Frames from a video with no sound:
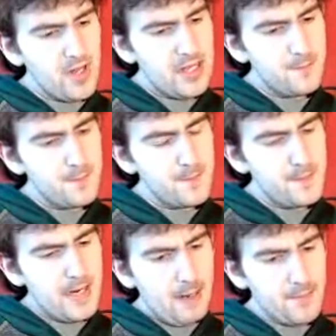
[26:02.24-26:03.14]
It's
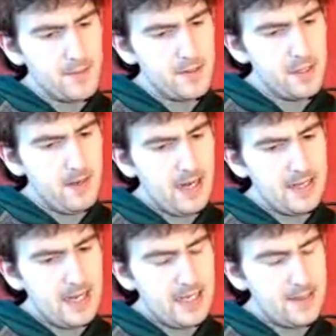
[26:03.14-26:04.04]
absolutely
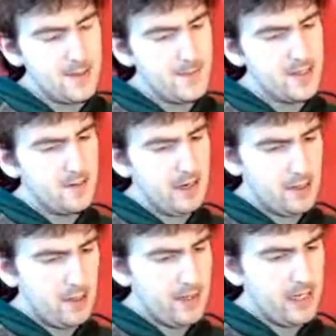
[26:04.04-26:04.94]
amazing, and they've just been so
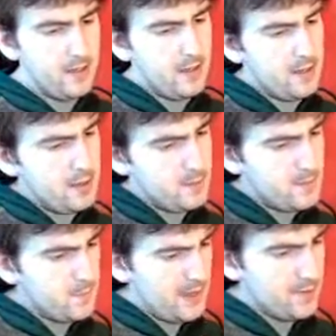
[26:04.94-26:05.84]
iconic
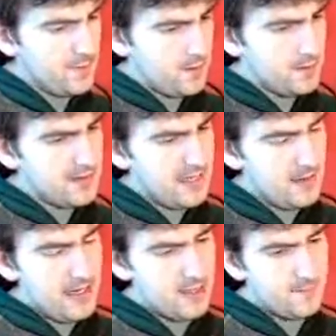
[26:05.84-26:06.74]
restaurants.
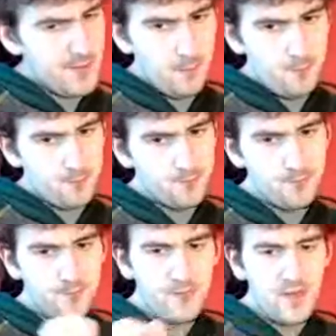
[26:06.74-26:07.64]
It's just been
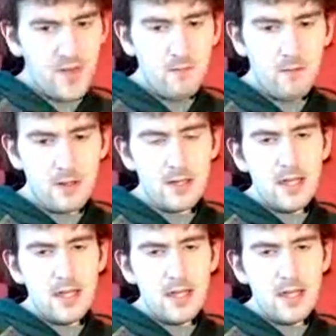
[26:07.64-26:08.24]
one.